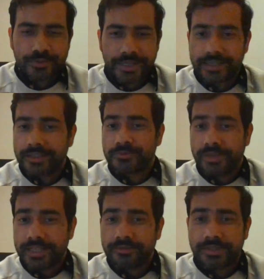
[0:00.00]
rent is
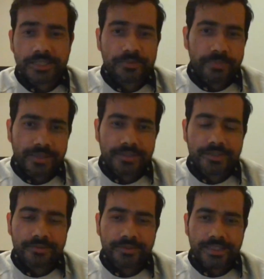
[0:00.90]
very, very
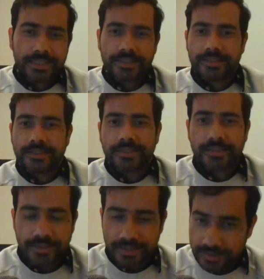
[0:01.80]
expensive
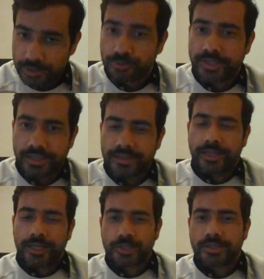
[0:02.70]
in the UK
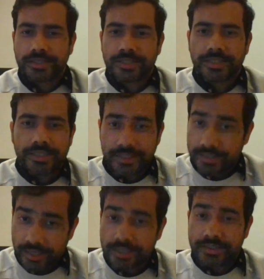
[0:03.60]
actually, in
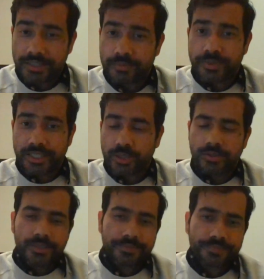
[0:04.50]
London in
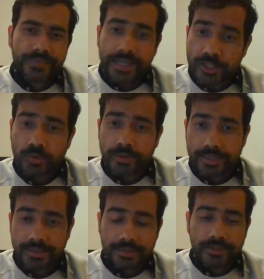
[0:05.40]
particular.
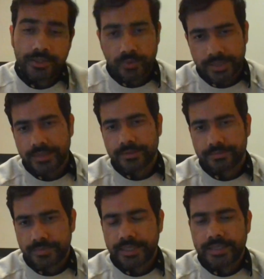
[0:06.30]
Elsewhere in the
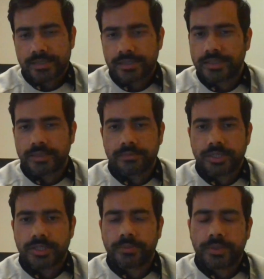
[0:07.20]
UK, rents are
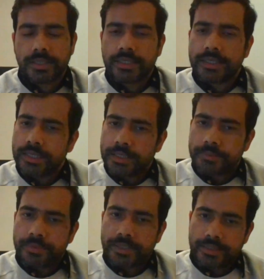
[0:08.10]
much cheaper,
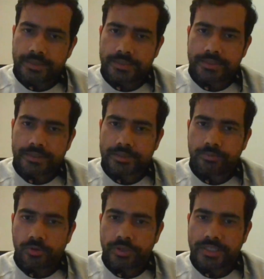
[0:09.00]
but it's
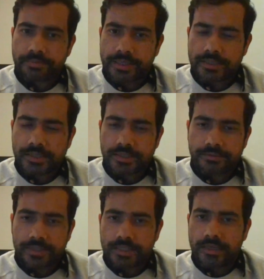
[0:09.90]
more
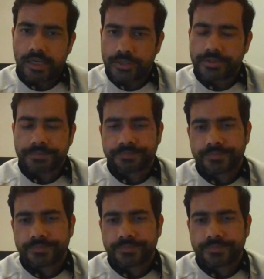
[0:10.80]
expensive in London.